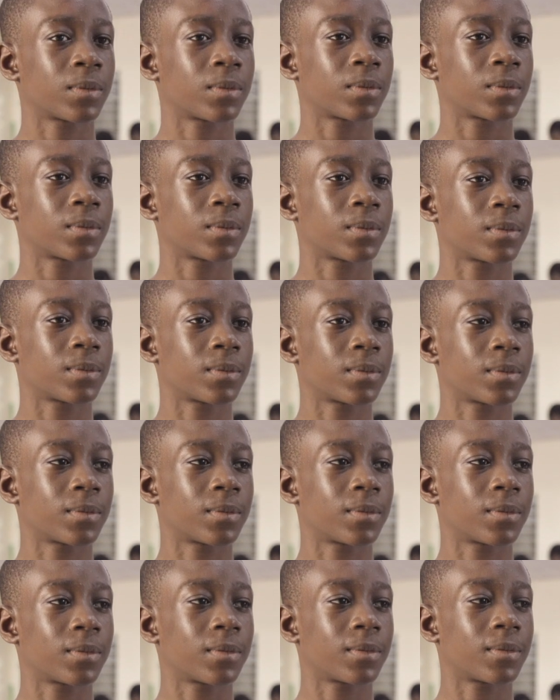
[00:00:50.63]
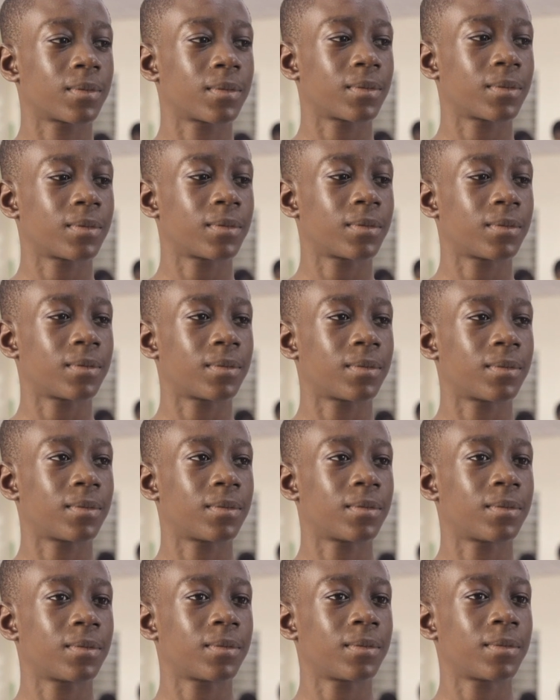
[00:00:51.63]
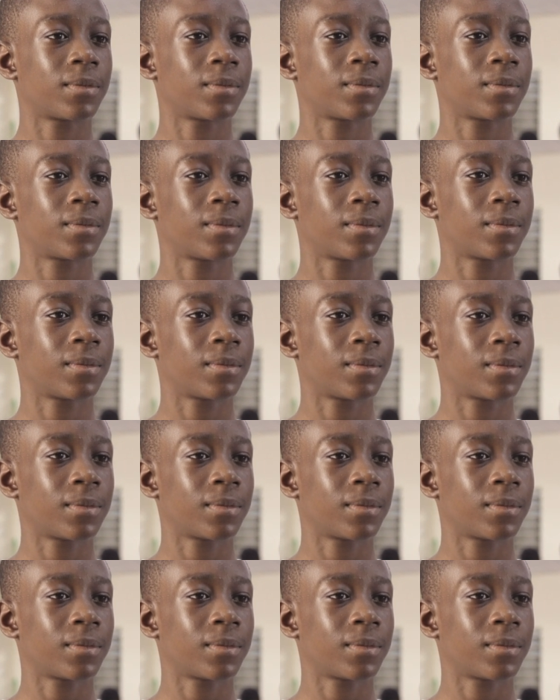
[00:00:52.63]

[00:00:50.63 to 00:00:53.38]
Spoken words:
(silent)